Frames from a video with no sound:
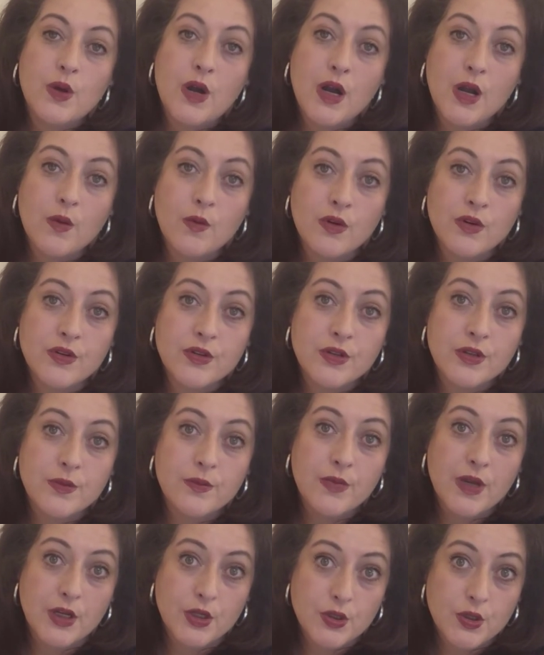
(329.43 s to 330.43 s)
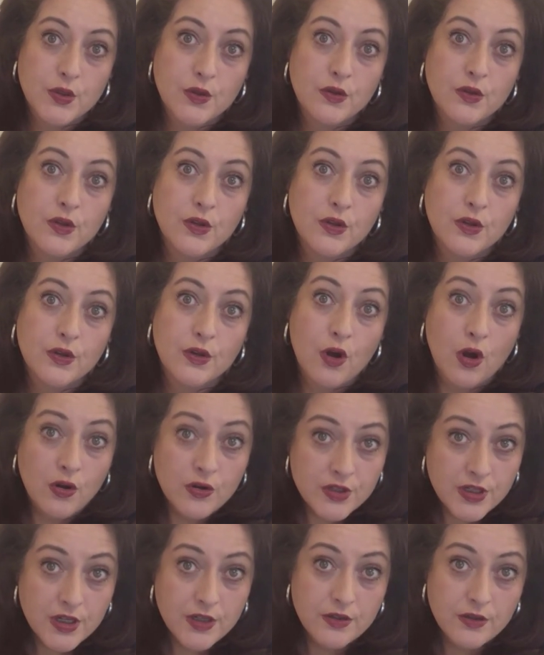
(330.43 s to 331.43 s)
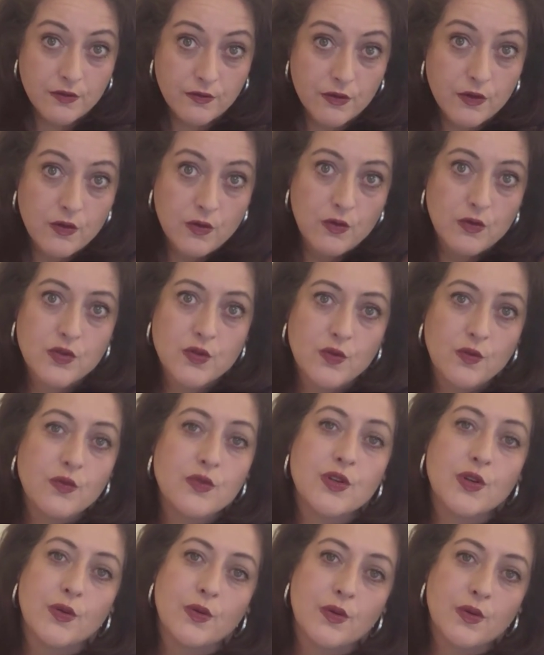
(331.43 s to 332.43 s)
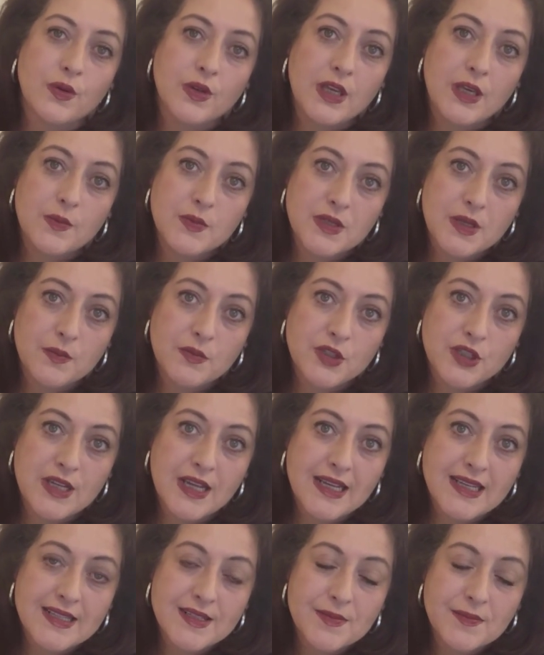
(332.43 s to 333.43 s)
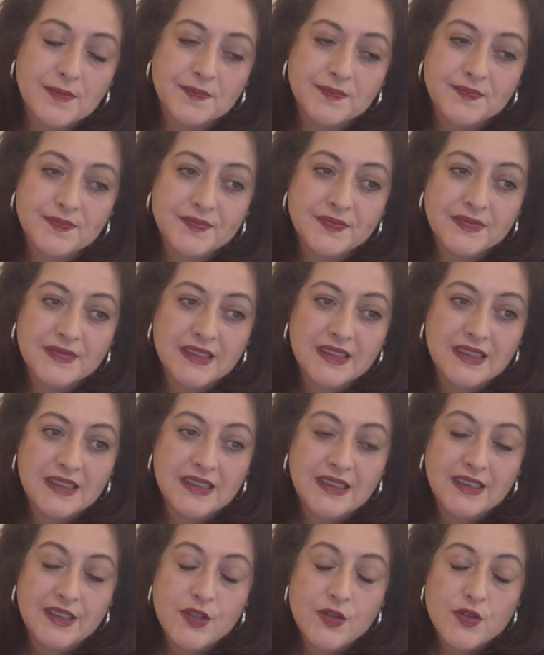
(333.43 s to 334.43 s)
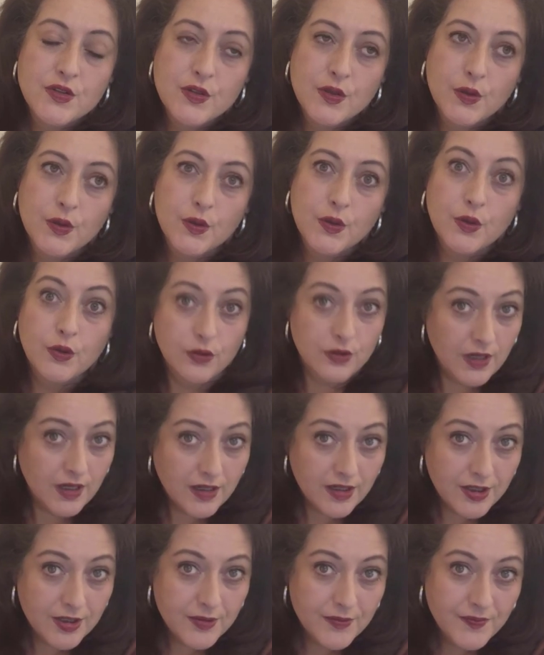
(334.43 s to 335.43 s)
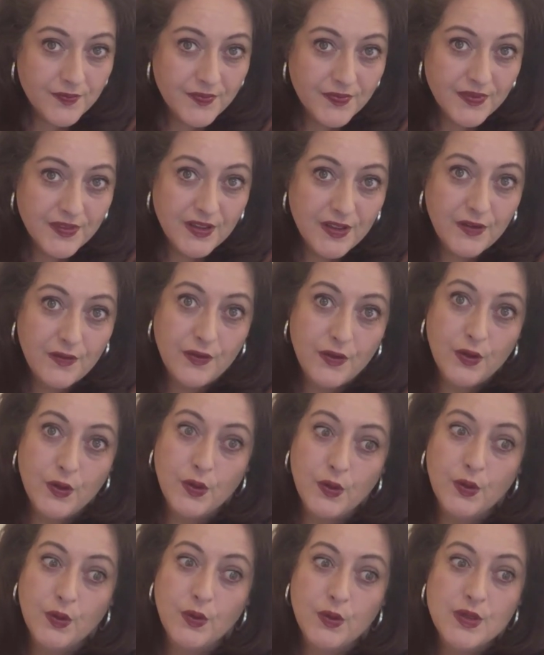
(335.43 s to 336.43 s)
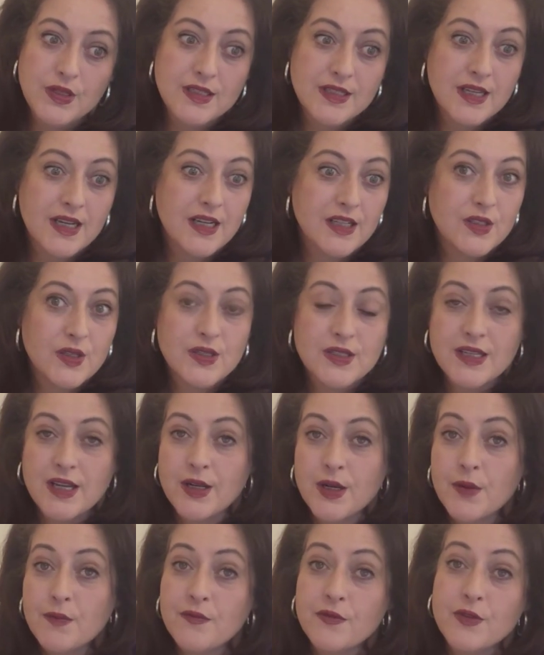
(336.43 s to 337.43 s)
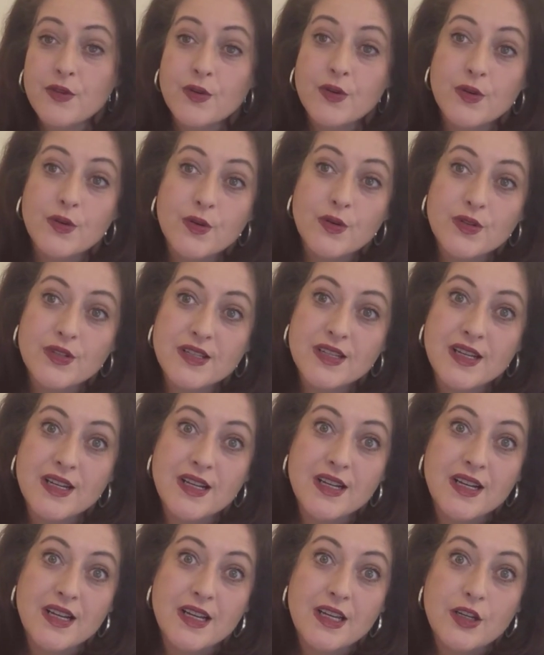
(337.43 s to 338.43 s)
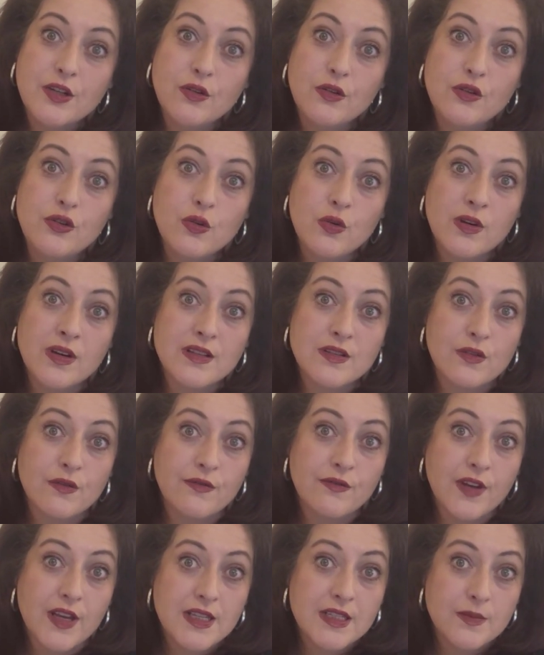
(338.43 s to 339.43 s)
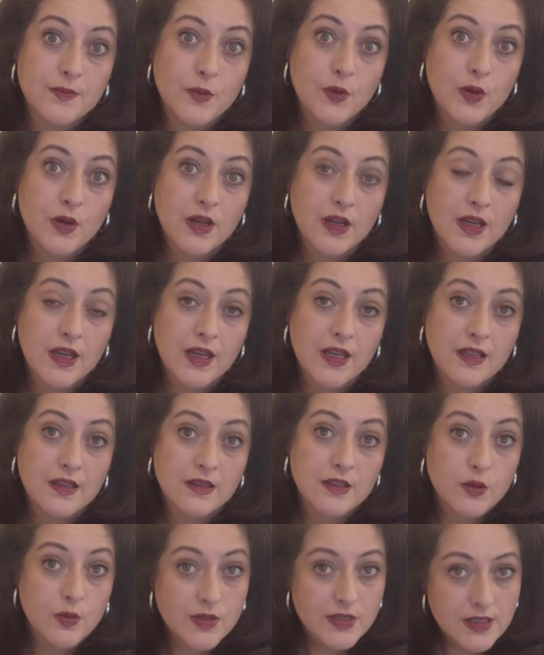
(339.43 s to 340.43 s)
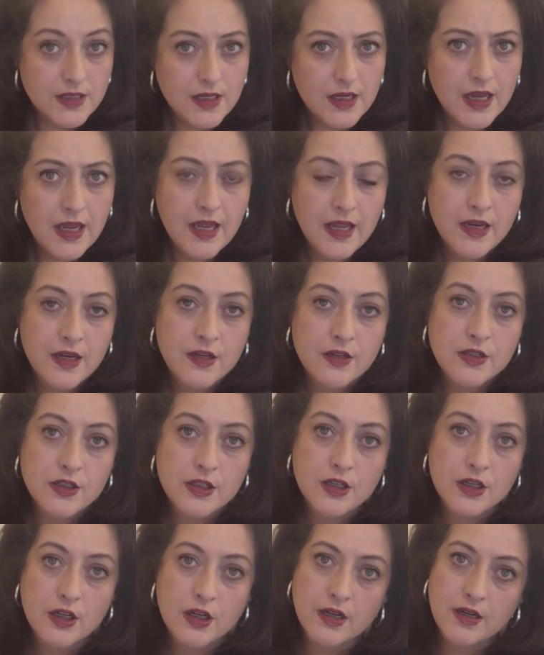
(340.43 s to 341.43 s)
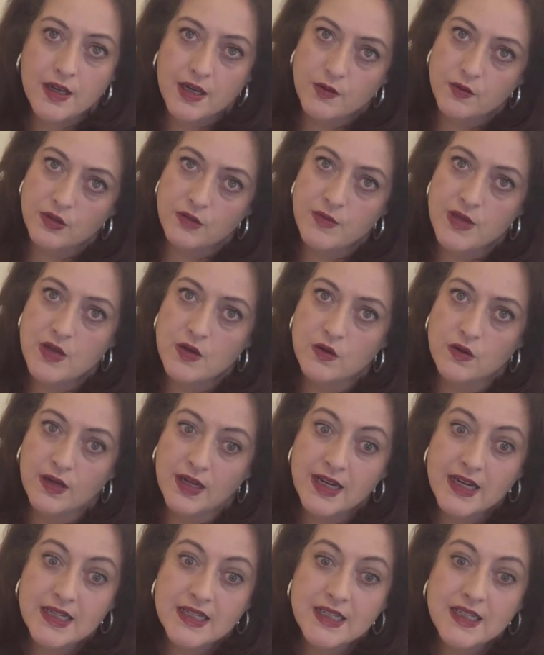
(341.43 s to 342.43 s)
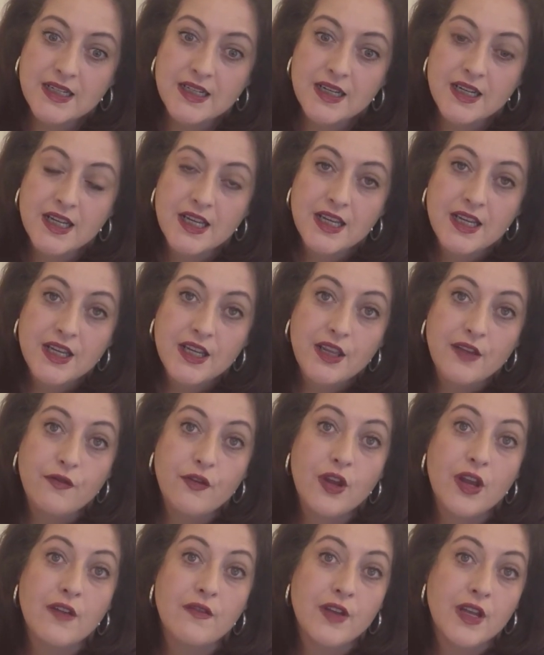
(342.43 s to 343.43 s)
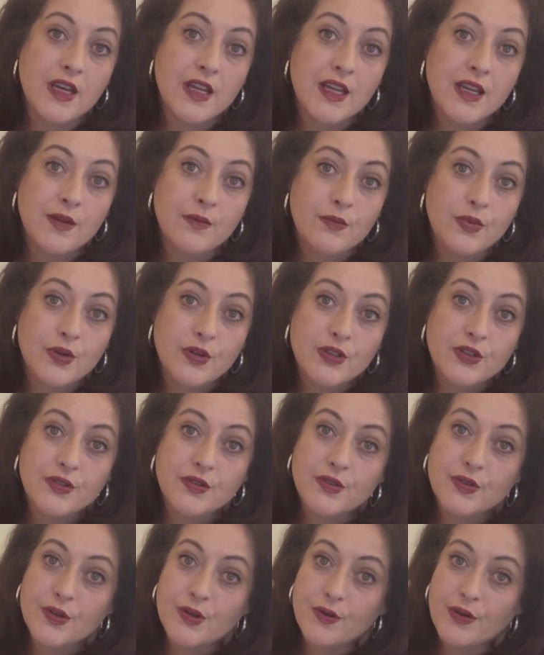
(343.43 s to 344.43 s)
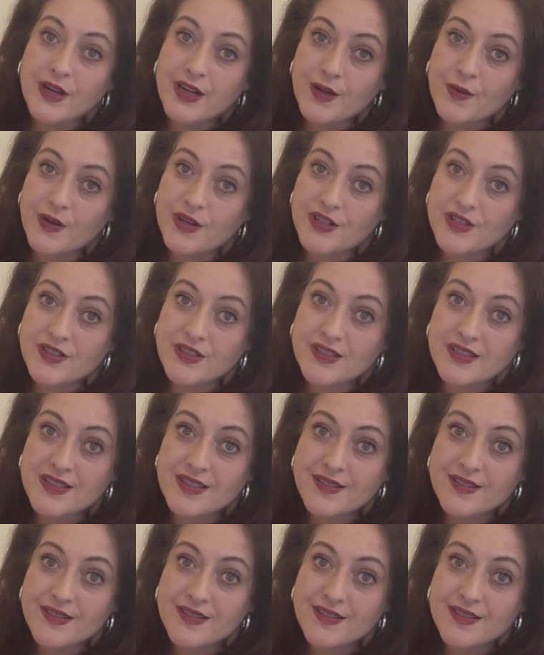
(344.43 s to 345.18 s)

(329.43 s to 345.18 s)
I want to make sure that the content of the course also keeps up to date. So good luck. If you decide to sign up for the course, do join us on Facebook and Twitter, and connect with me on LinkedIn if you have any input or any questions.